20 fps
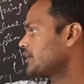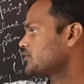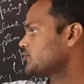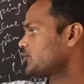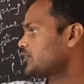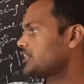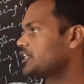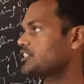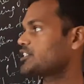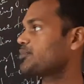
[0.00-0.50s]

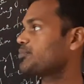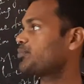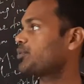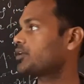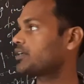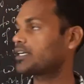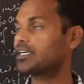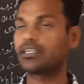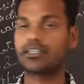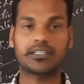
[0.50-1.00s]
So it is
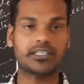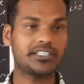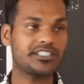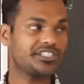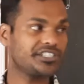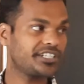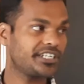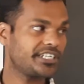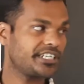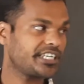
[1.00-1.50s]
important,
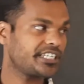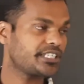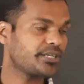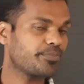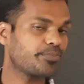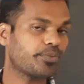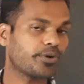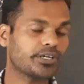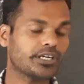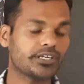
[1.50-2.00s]
turgidity is
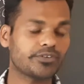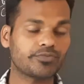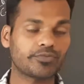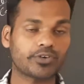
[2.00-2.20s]
important